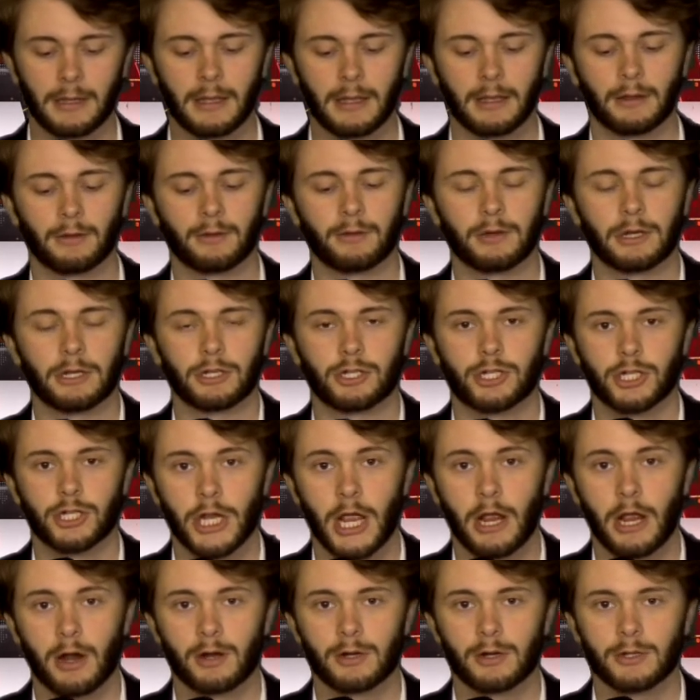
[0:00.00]
including
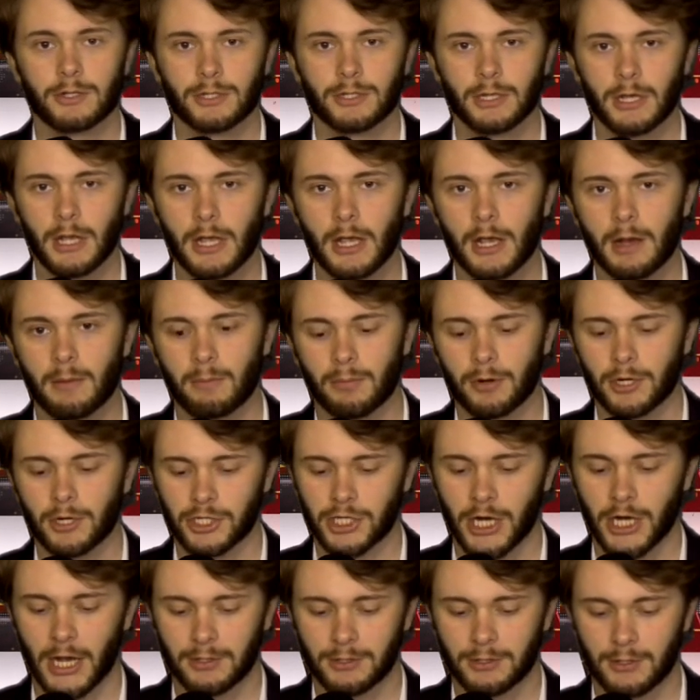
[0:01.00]
chairs,
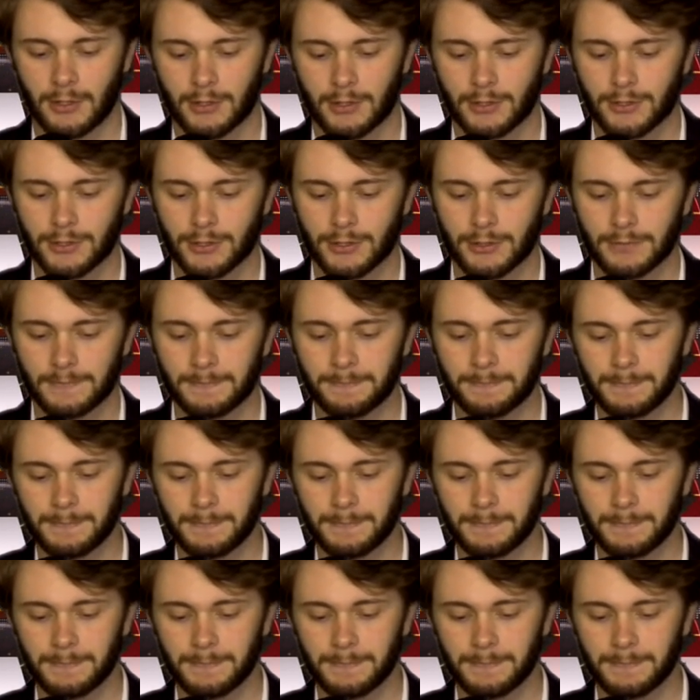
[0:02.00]
projectors,